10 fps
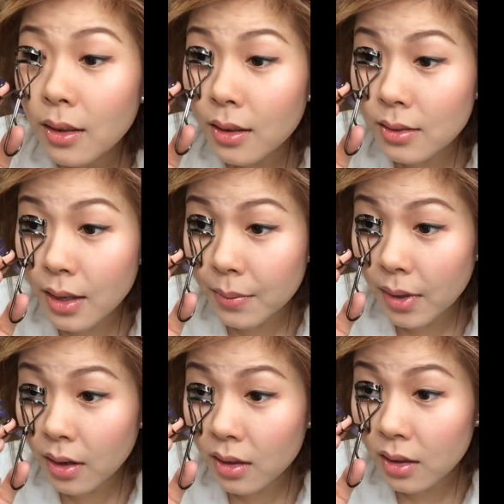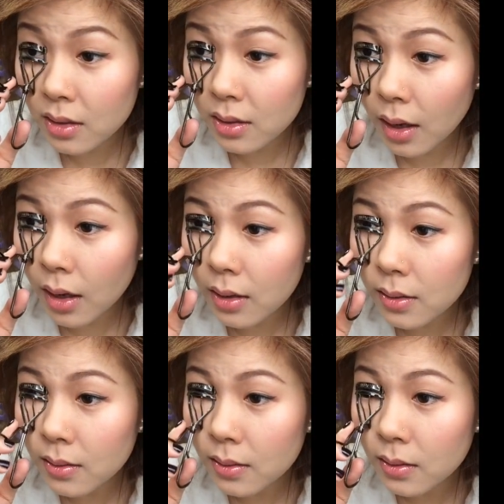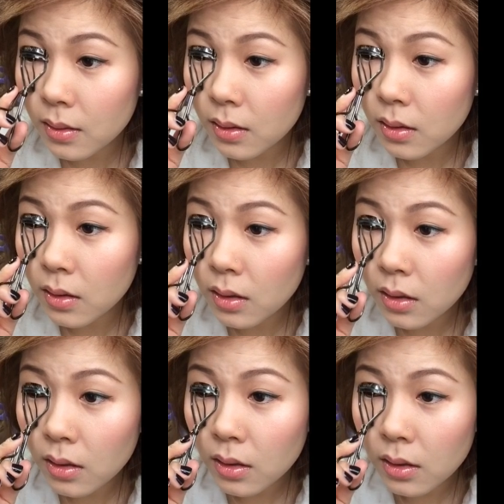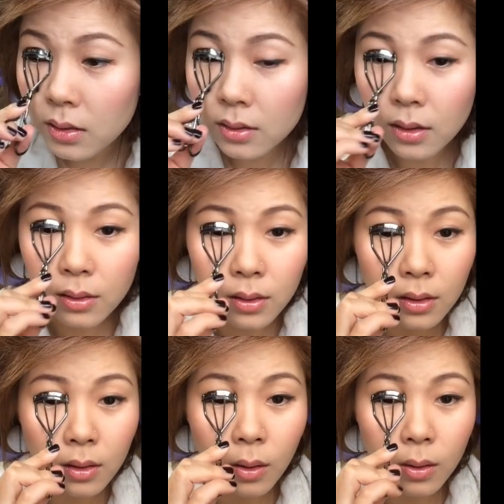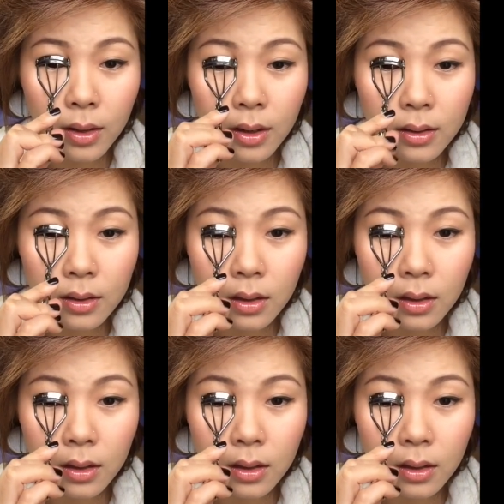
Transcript: And same thing on this side. So hold it,